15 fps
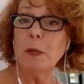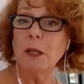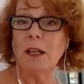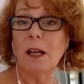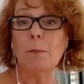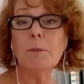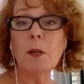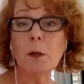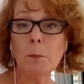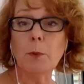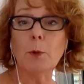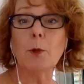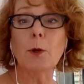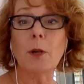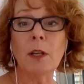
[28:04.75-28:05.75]
pick up their
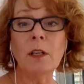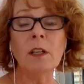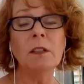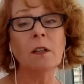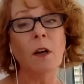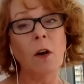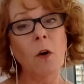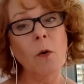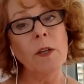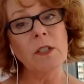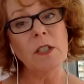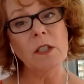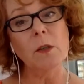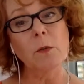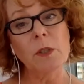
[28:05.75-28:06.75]
burden and go and
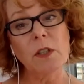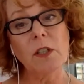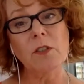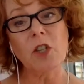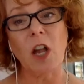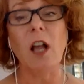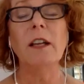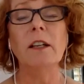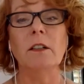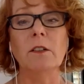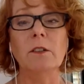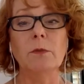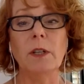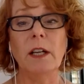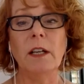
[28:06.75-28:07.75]
deal with their child,
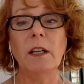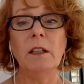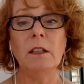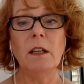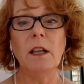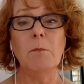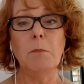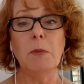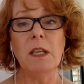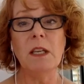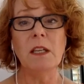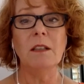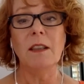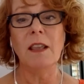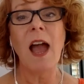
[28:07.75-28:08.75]
right? And be in
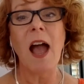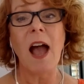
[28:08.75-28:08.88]
that.